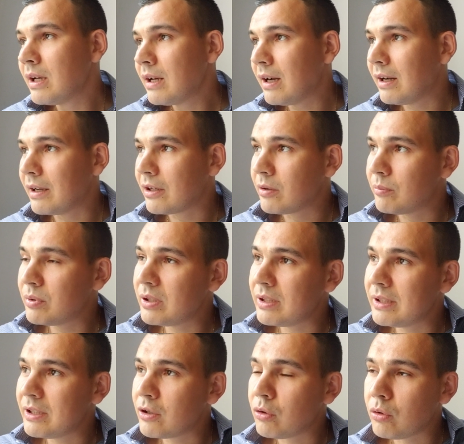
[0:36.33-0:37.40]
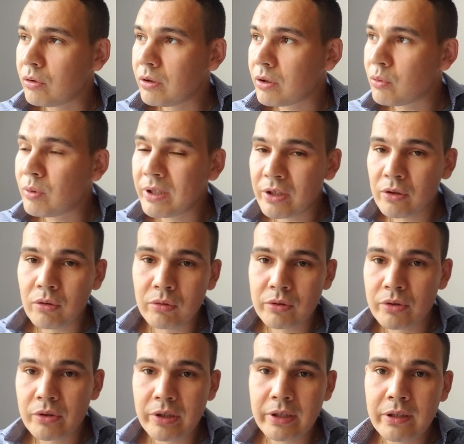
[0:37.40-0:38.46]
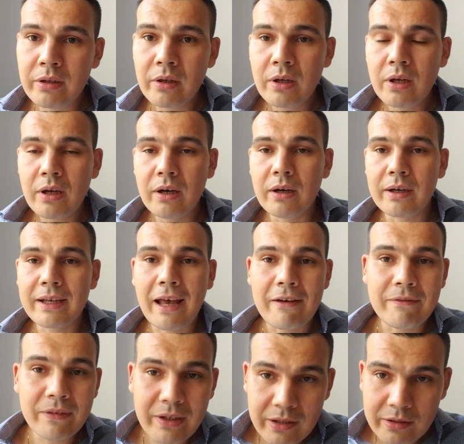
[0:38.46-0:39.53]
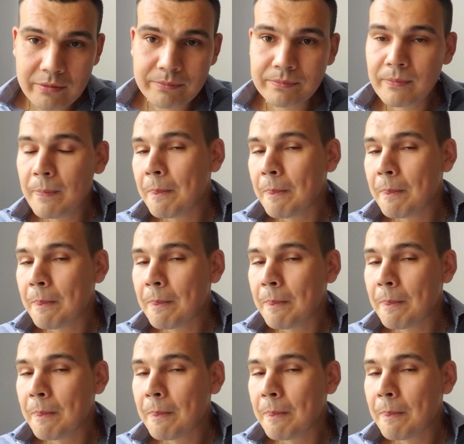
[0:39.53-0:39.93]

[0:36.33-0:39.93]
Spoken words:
I completely quit cold turkey caffeine,